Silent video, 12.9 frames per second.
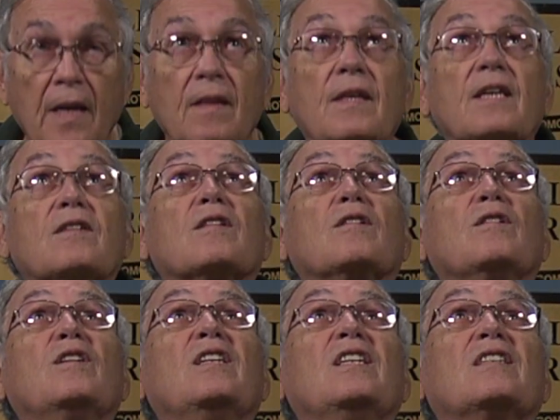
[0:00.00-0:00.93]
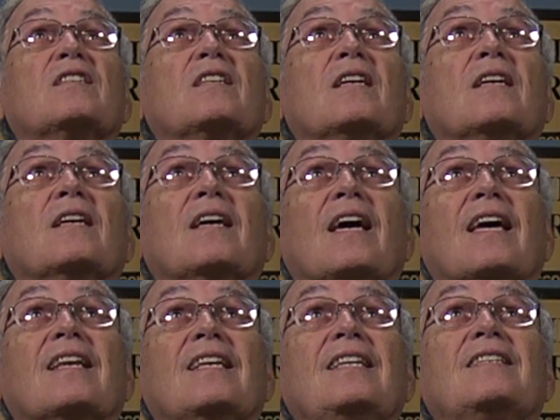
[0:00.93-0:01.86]
This at least
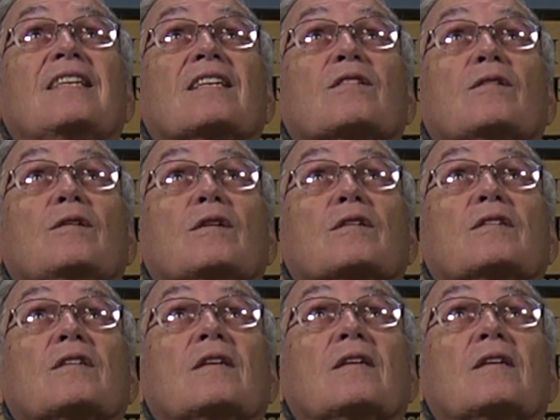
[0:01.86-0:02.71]
this looks